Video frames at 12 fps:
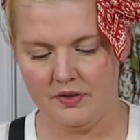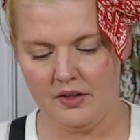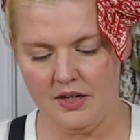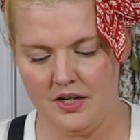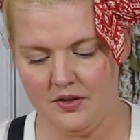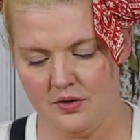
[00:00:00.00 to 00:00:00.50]

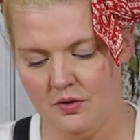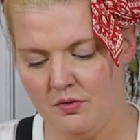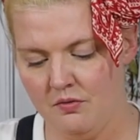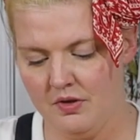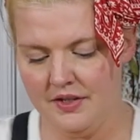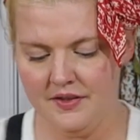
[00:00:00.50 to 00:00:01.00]
Great, so
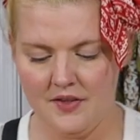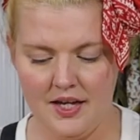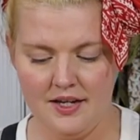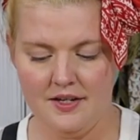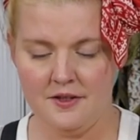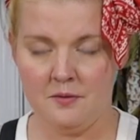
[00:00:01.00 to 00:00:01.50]
once
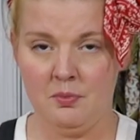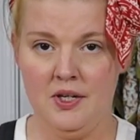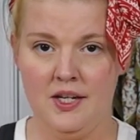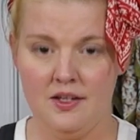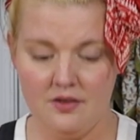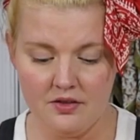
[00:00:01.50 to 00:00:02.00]
that is
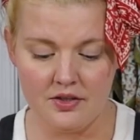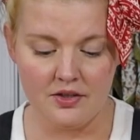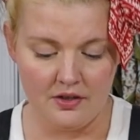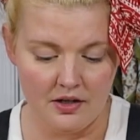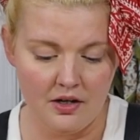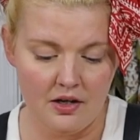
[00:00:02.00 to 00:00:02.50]
pinned,
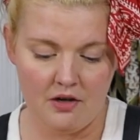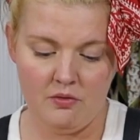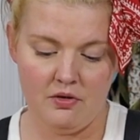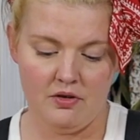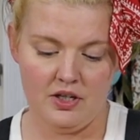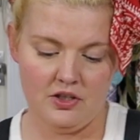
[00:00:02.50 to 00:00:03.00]

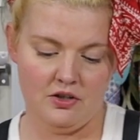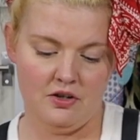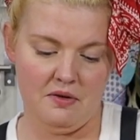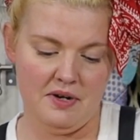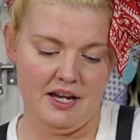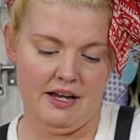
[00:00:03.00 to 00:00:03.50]
we're going to
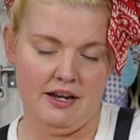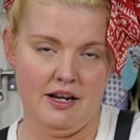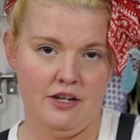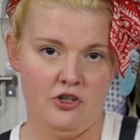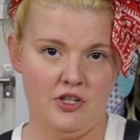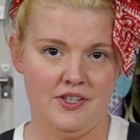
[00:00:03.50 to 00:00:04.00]
go ahead
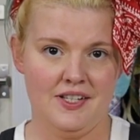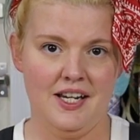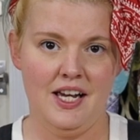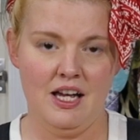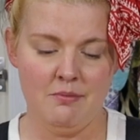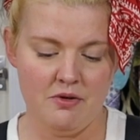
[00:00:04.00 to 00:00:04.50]
and just
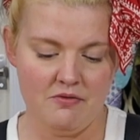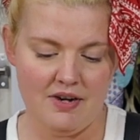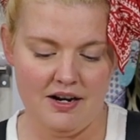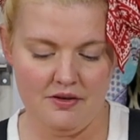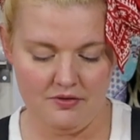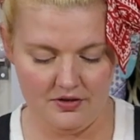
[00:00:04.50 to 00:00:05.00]
hem
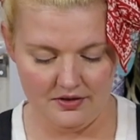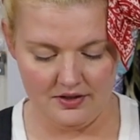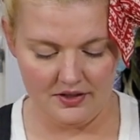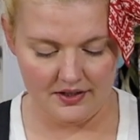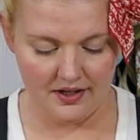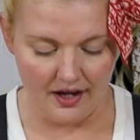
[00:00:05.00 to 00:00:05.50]
around the
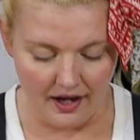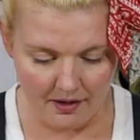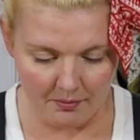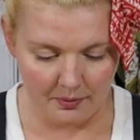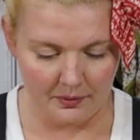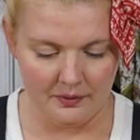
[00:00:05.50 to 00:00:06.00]

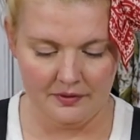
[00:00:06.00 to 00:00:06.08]
top.